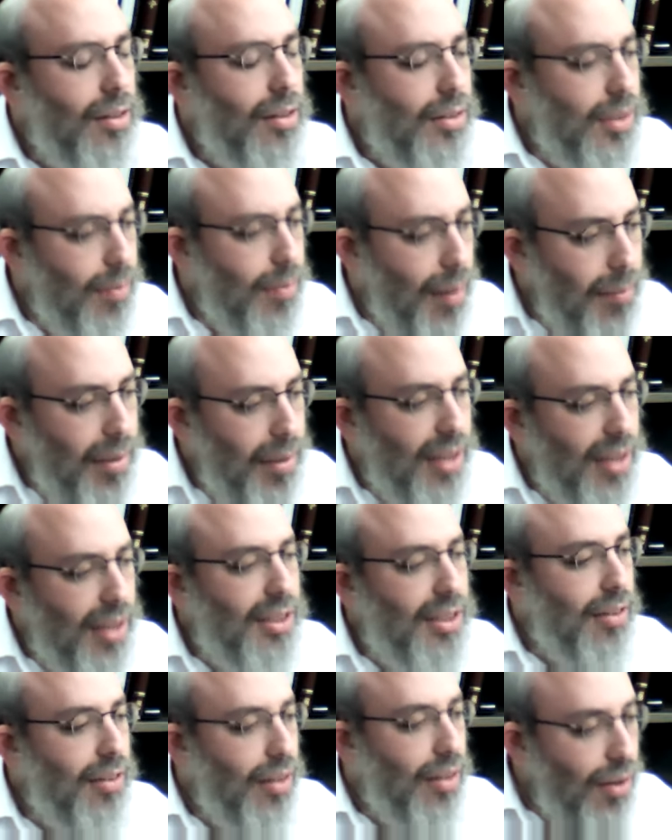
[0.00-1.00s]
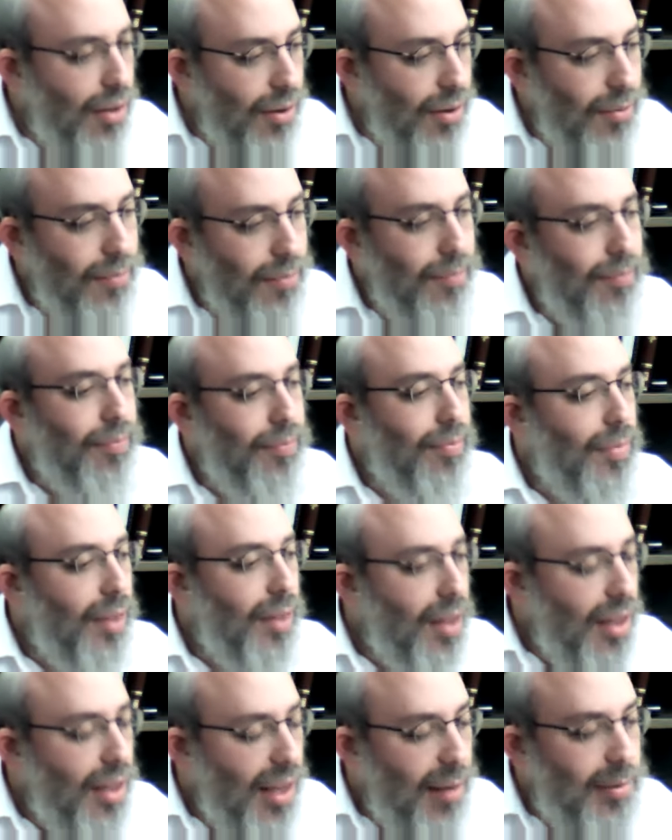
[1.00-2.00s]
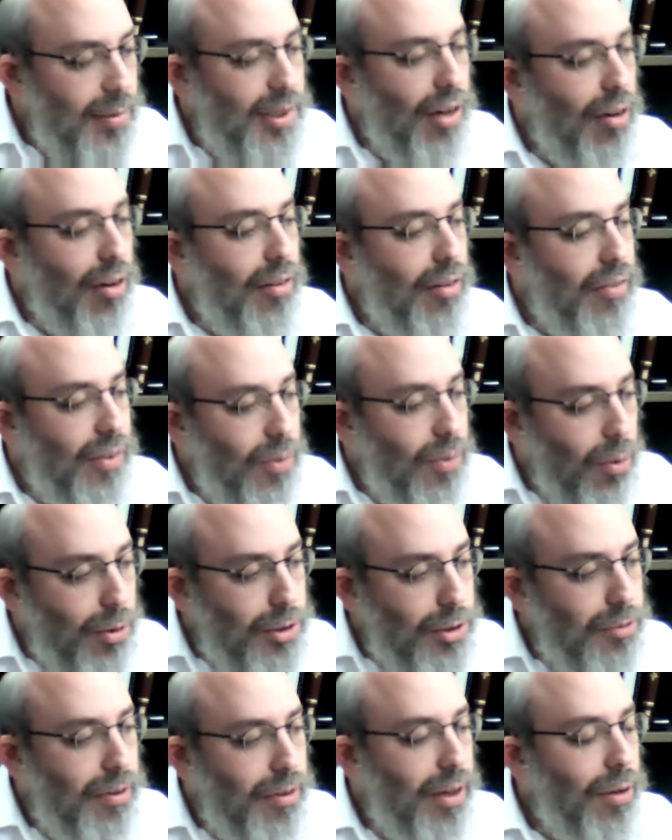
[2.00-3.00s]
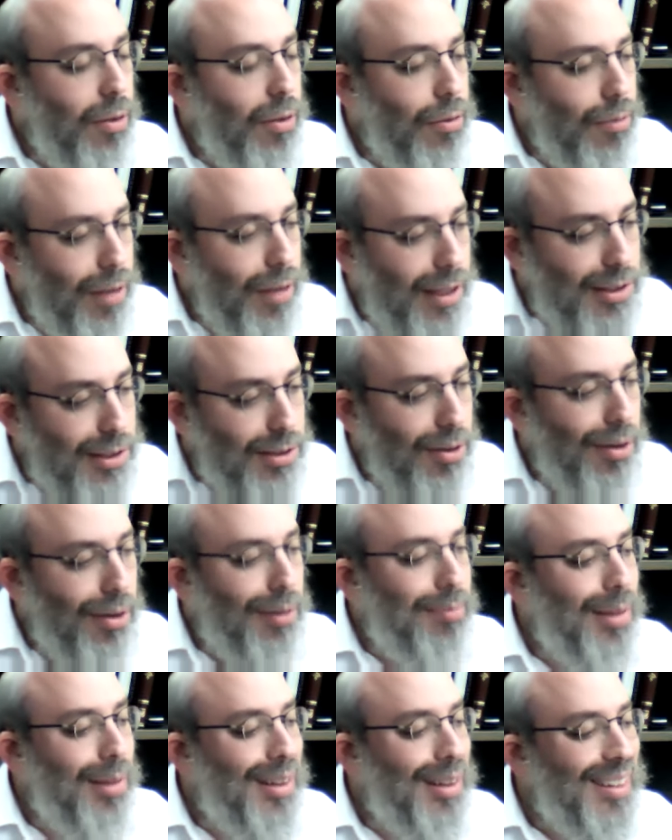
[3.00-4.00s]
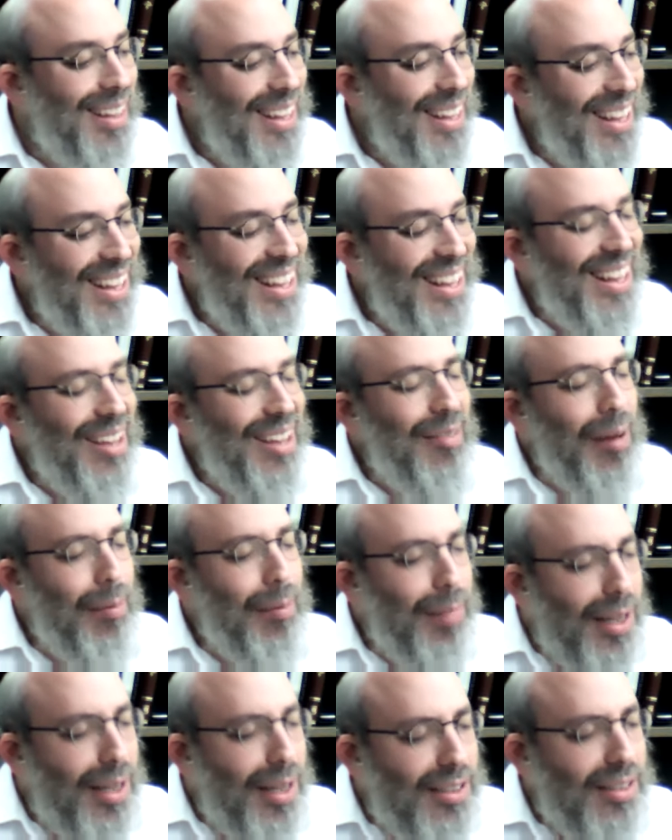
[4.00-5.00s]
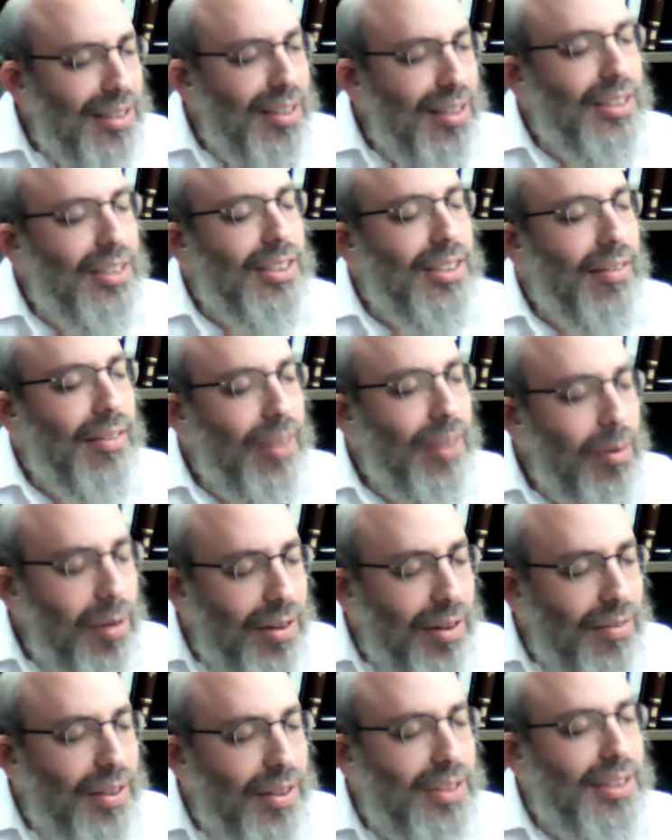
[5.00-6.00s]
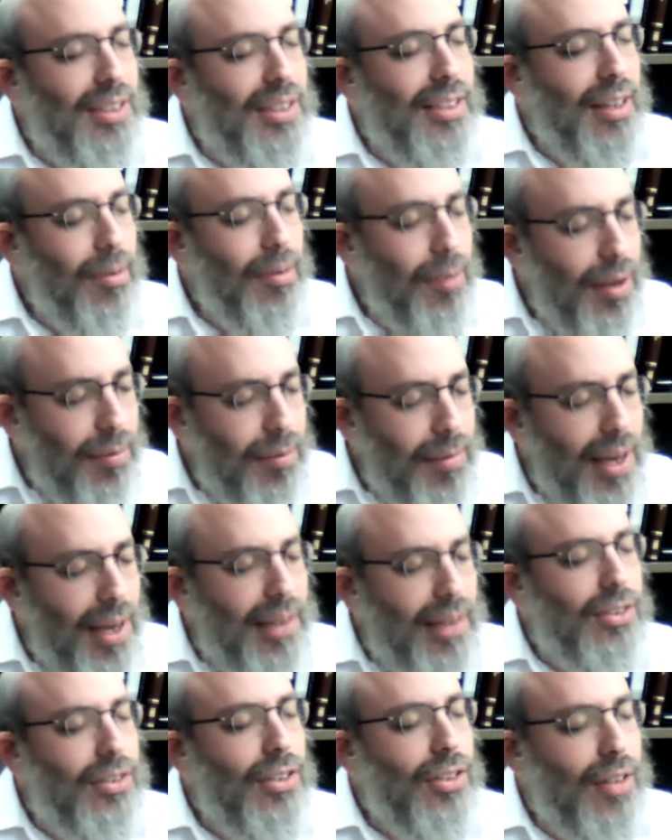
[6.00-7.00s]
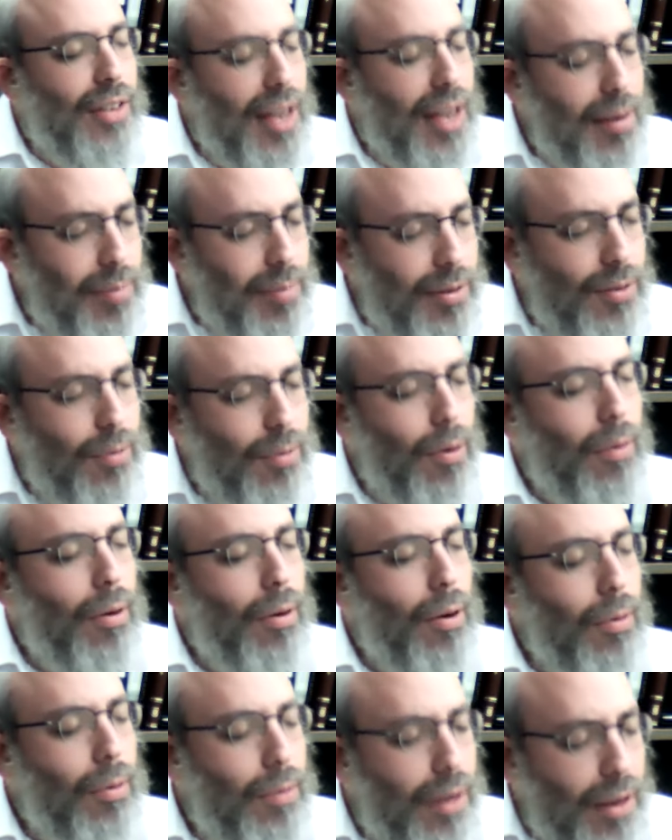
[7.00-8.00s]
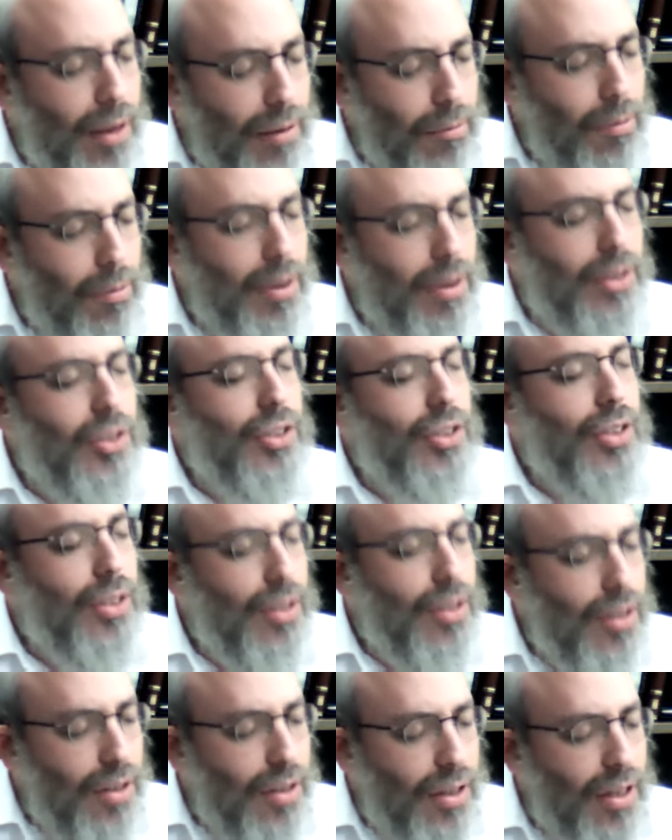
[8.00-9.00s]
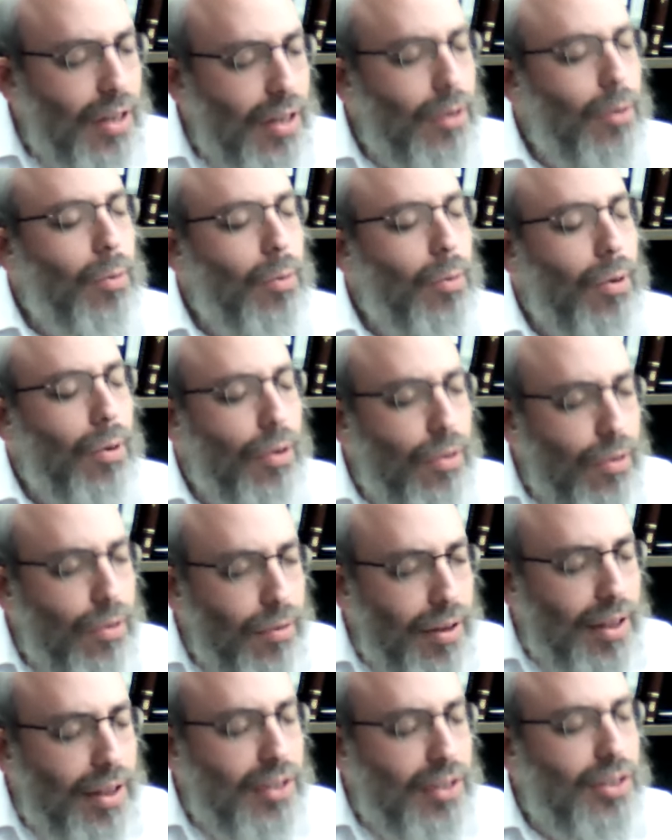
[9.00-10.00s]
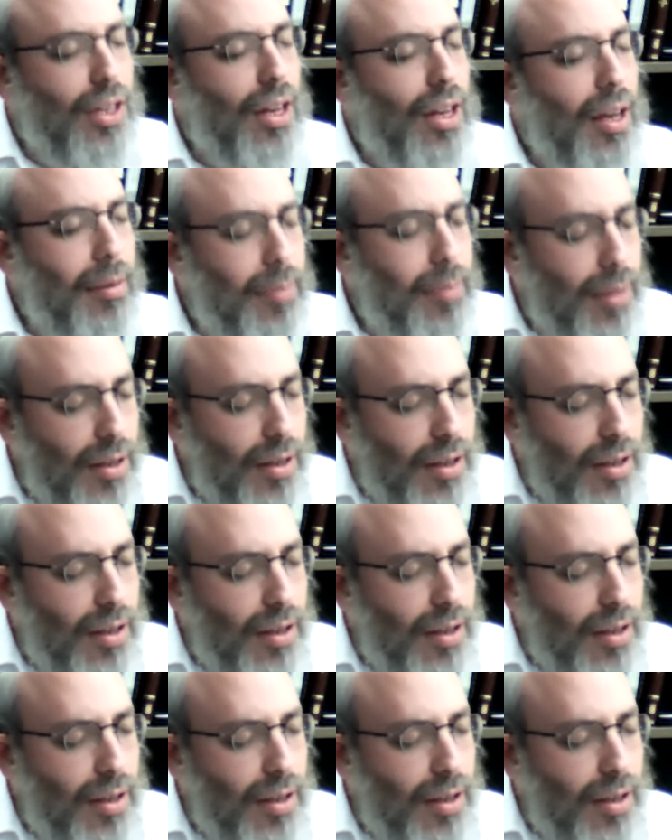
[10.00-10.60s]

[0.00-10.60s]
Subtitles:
So my blessing to you, I'm sorry for torturing you through that song, but my blessing to each and every one of us is that we manage to tap into our own rich inner world during this time.